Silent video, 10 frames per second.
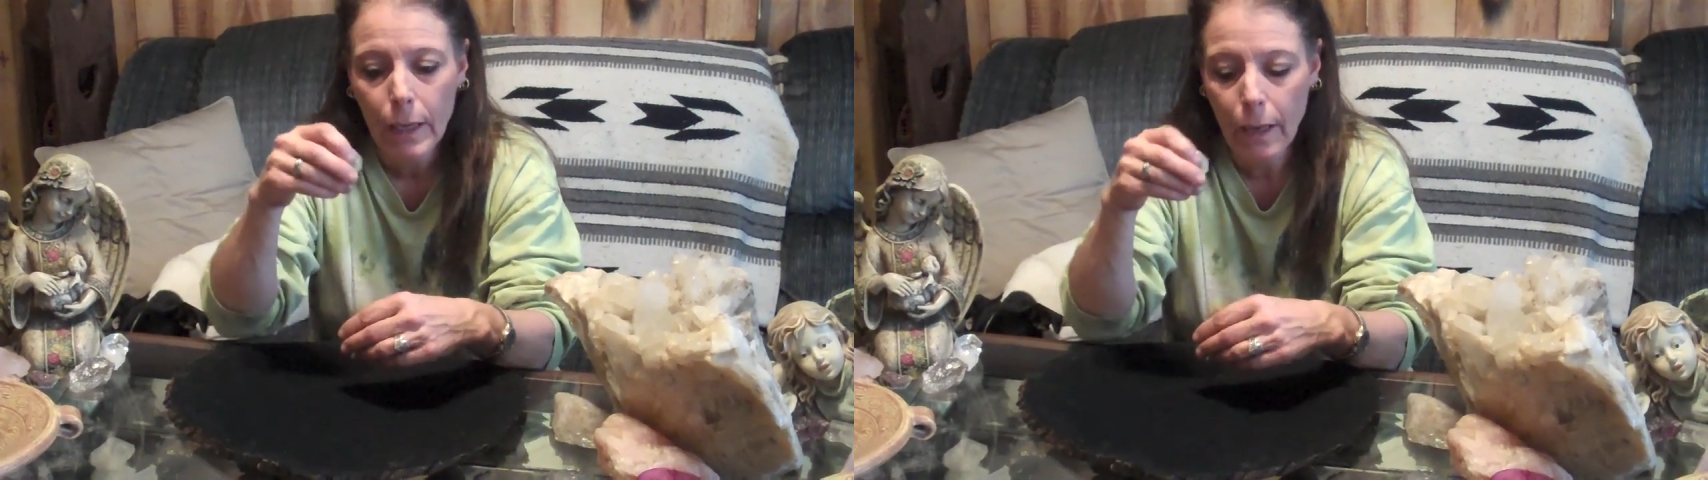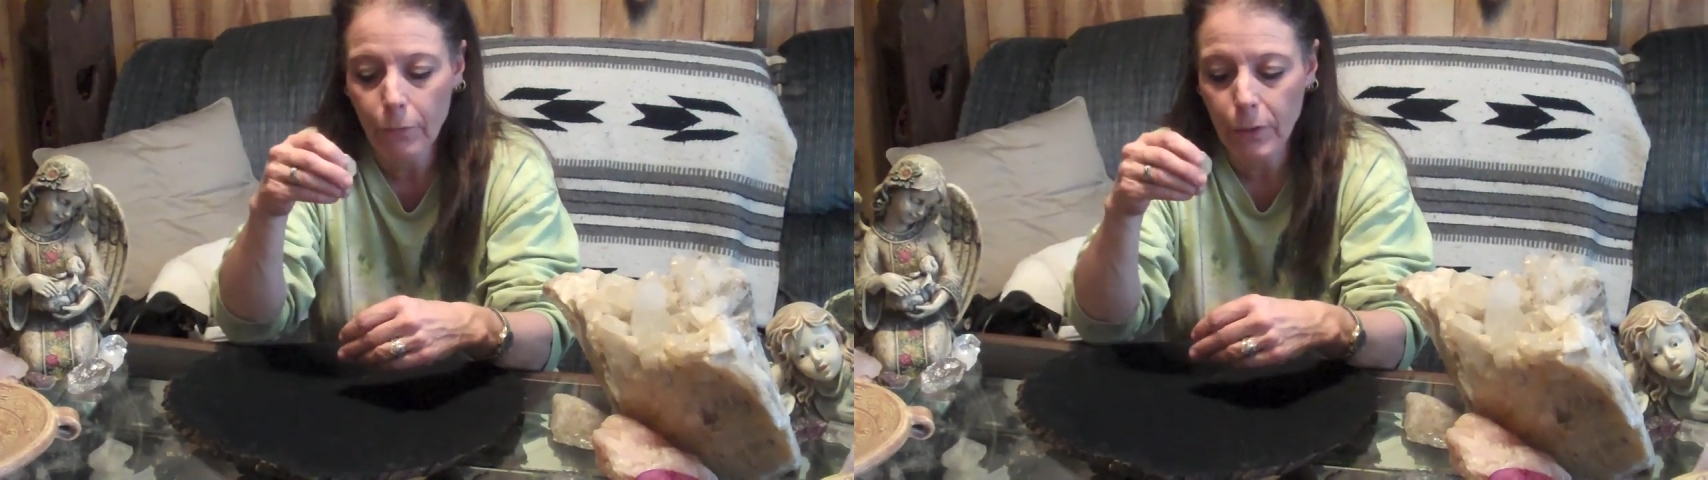
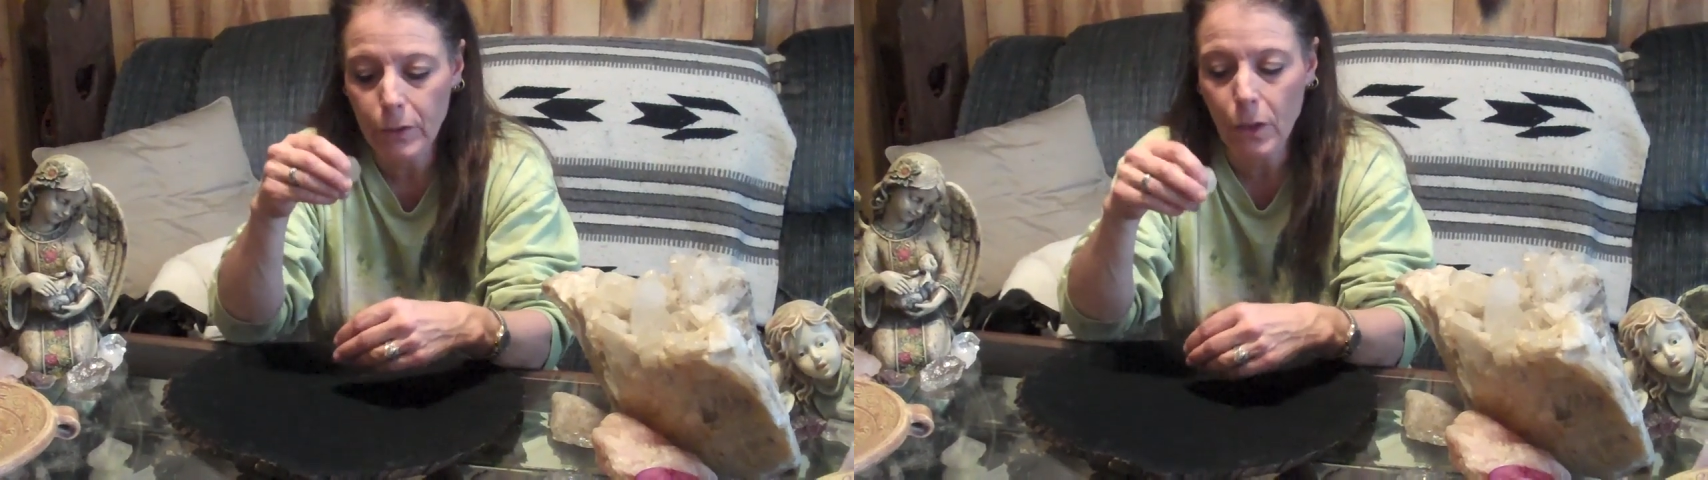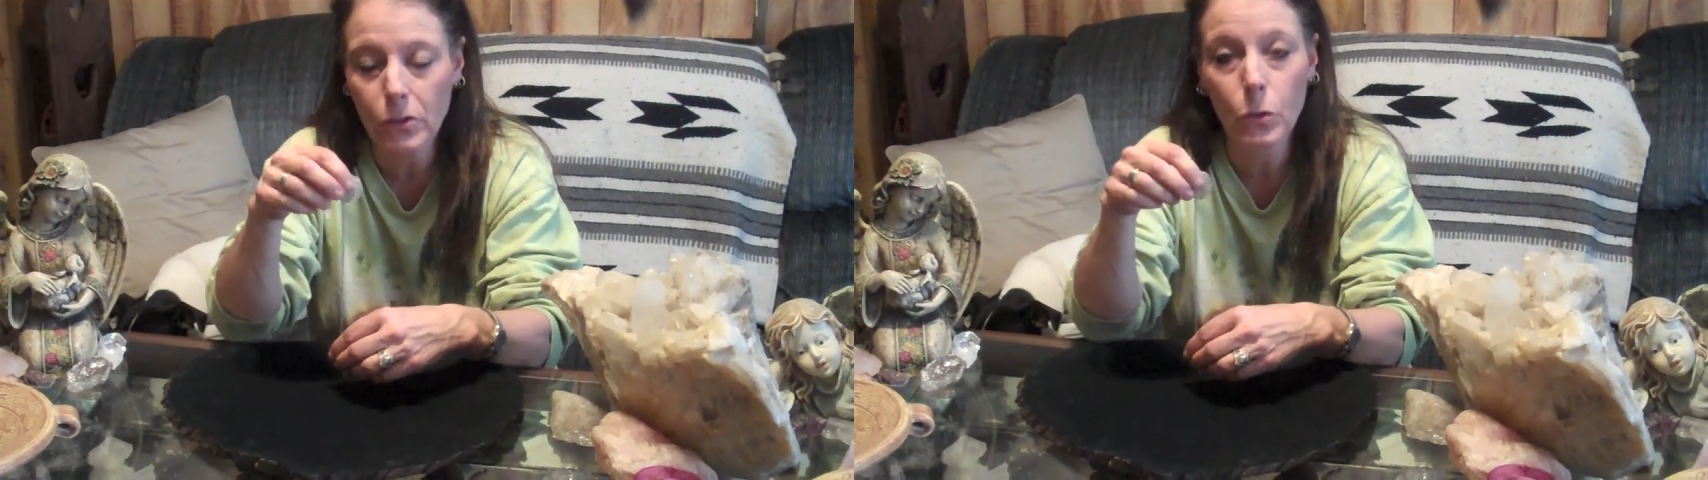if it
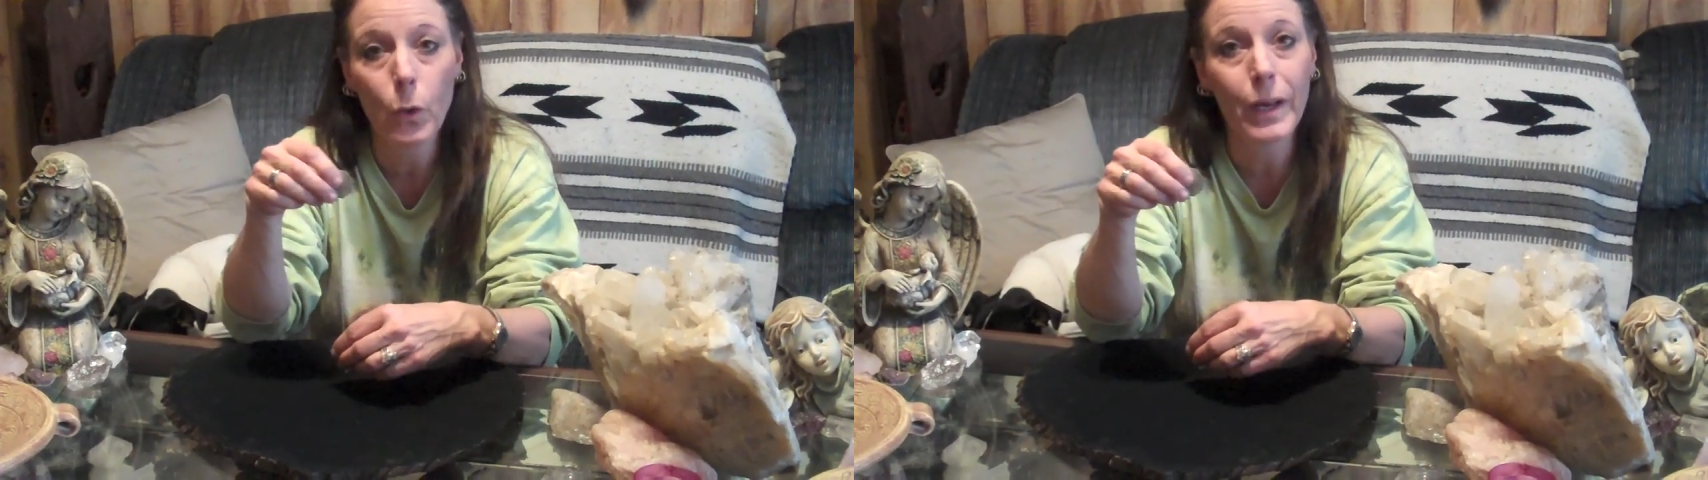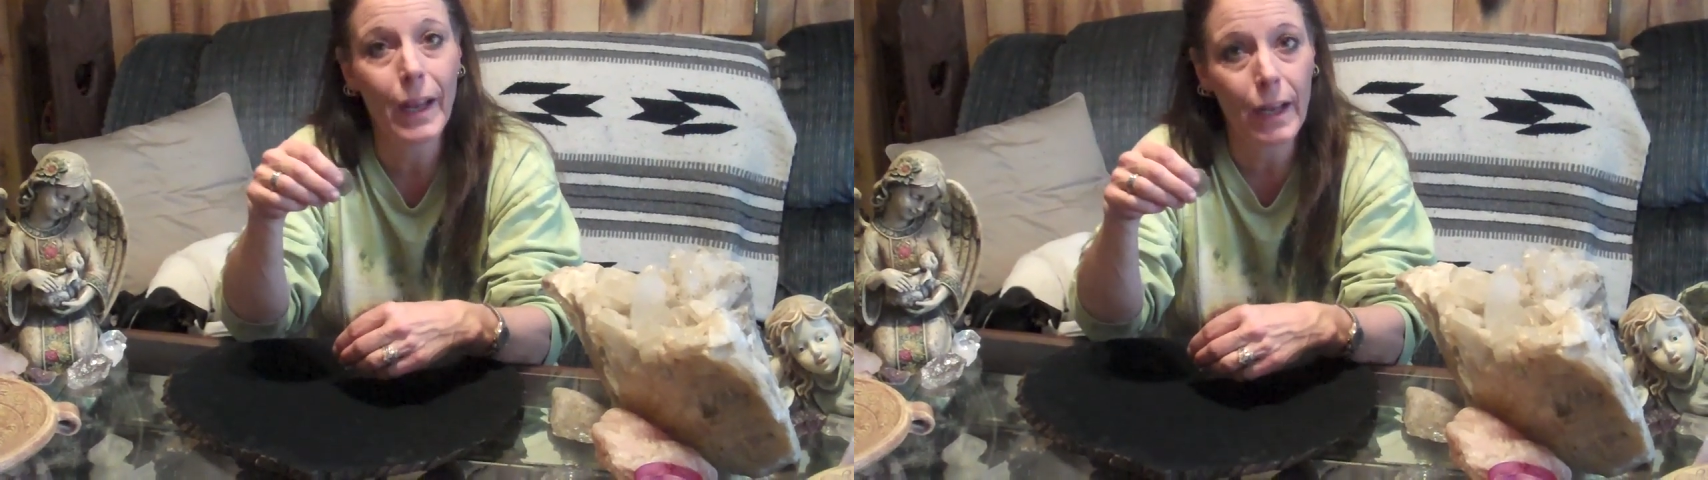doesn't
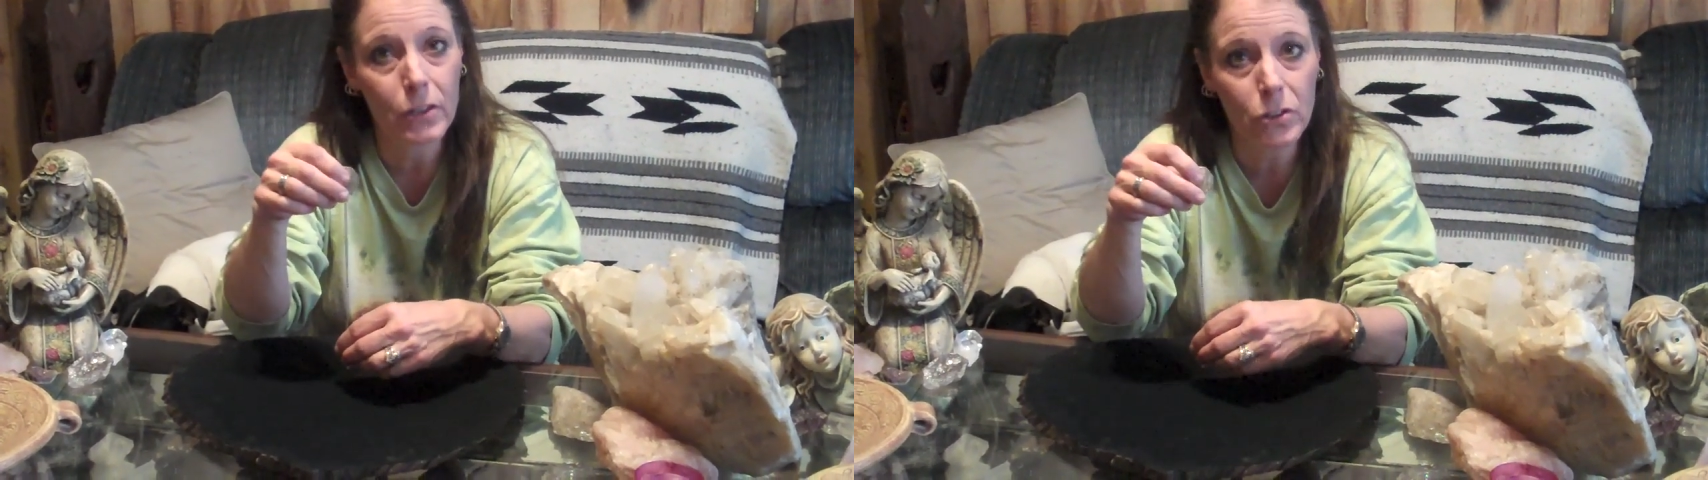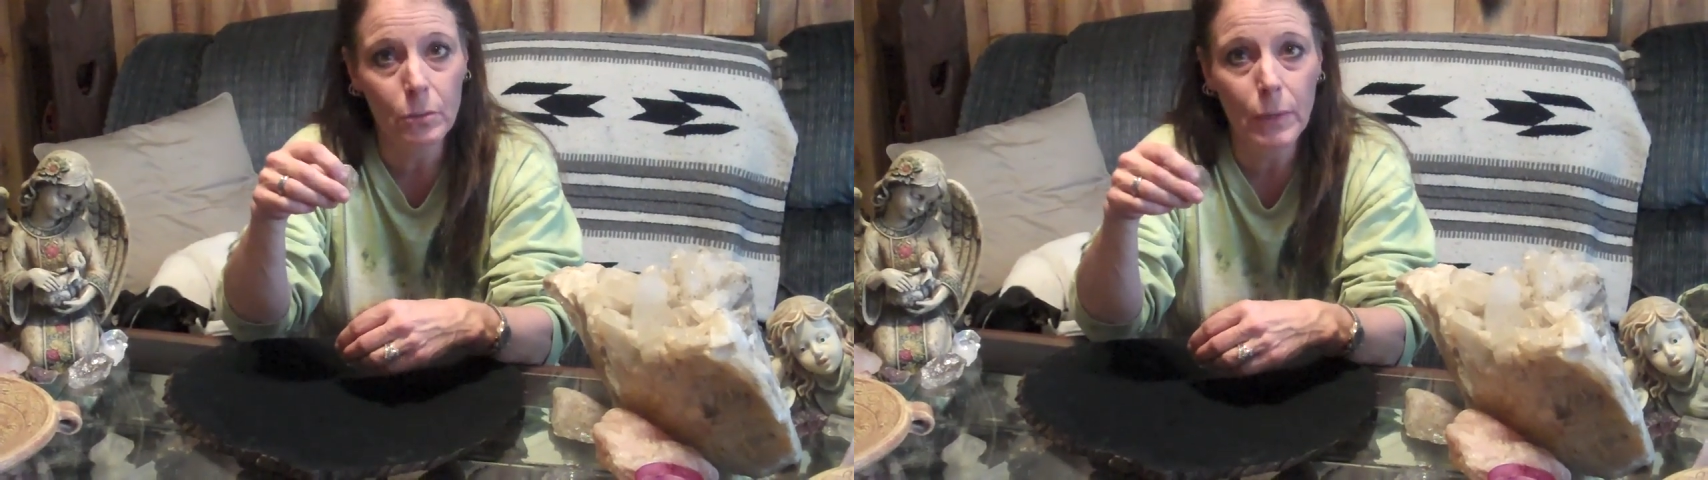want to
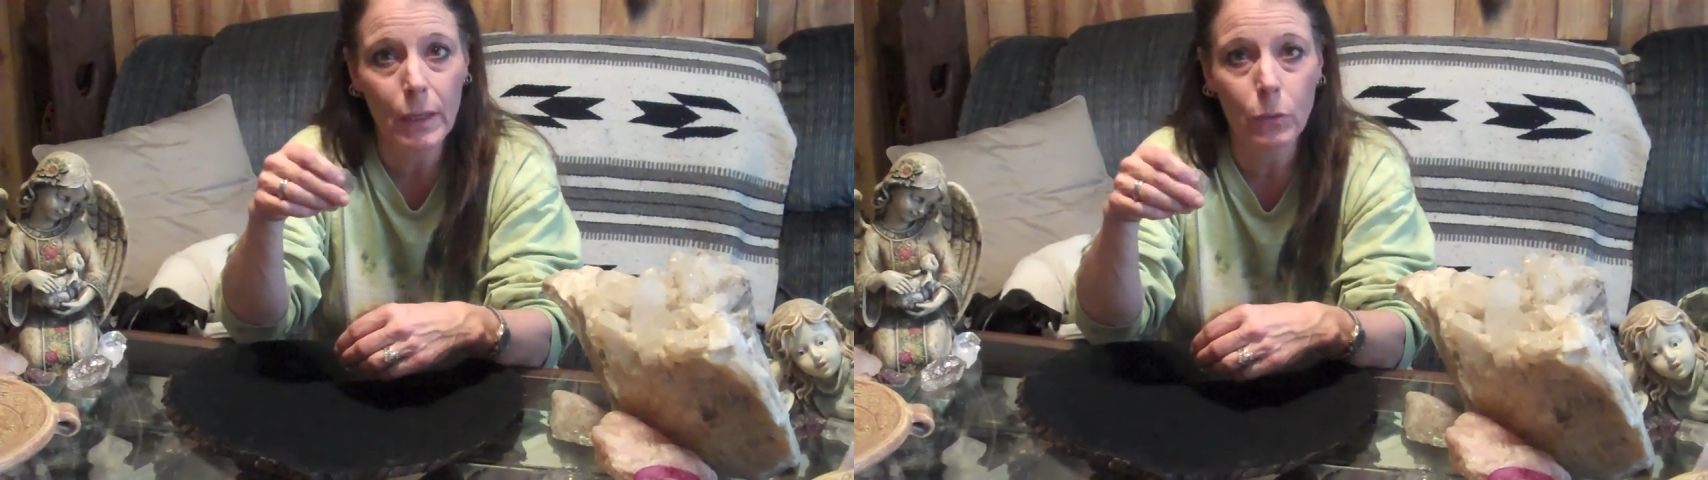answer me,